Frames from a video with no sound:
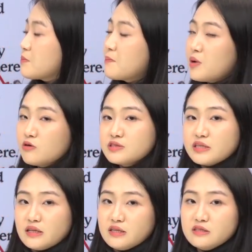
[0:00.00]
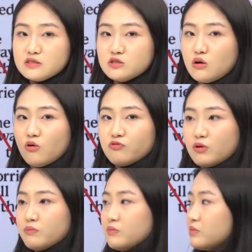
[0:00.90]
most salient, so
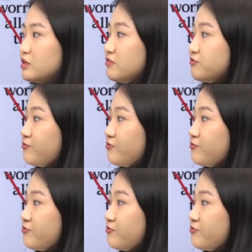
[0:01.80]
from the